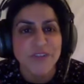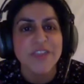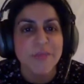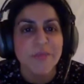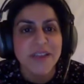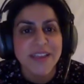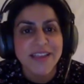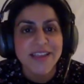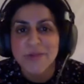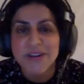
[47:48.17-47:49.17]
rhythm
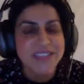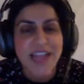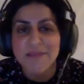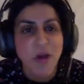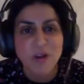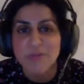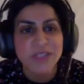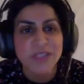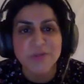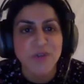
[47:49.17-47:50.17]
whereas that
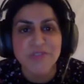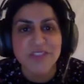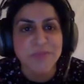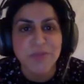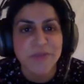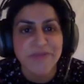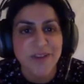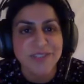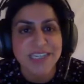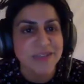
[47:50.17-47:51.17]
parliament there was no rhythm to be
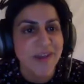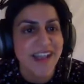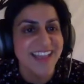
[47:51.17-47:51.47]
found anywhere